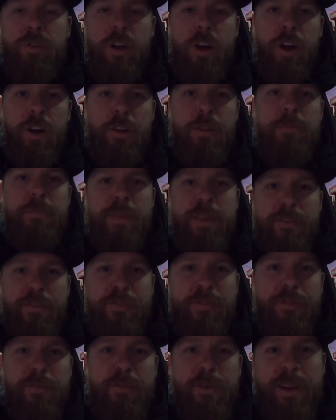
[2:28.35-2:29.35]
called me
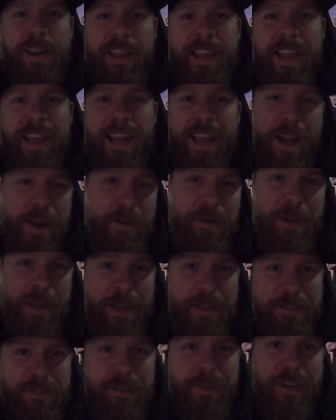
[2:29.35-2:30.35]
freaking out
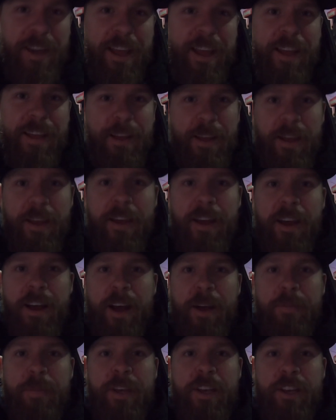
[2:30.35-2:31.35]
yesterday
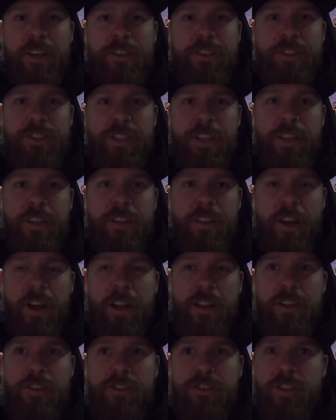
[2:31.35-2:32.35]
uh, because she
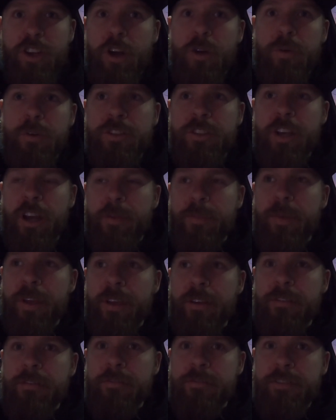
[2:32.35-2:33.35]
thought the snow was
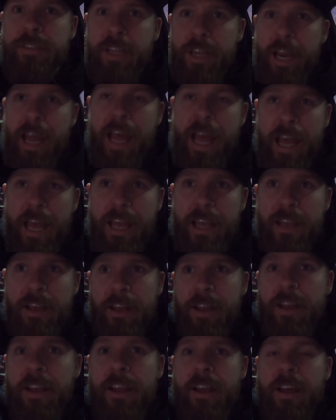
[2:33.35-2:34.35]
coming today.
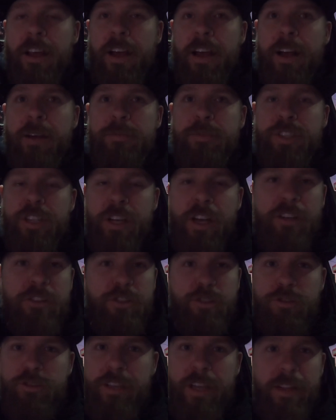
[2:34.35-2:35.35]
Um, she got
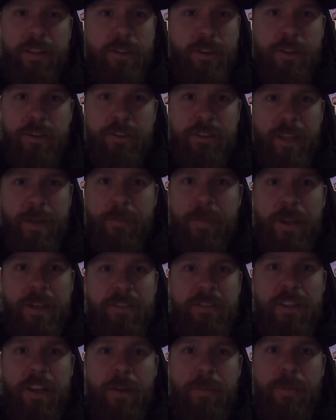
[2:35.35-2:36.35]
Tuesday and Thursday
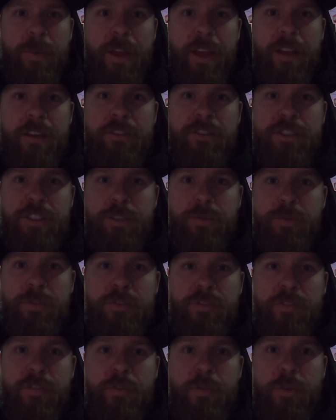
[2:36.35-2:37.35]
mixed up and she
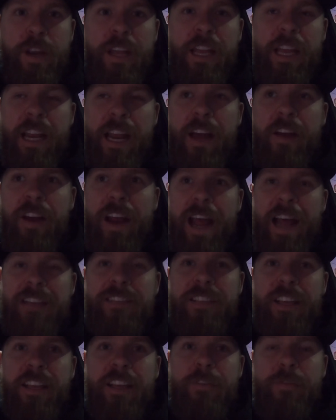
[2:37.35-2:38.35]
was freaking out
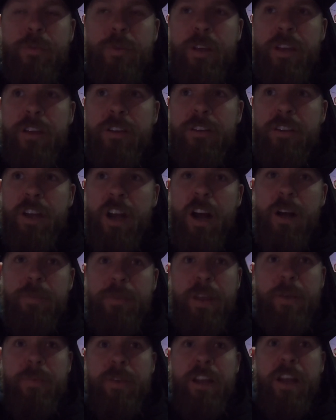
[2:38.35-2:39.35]
asking if we could come.
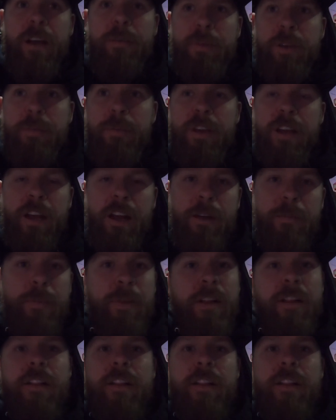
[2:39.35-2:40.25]
Can we come? Can we come?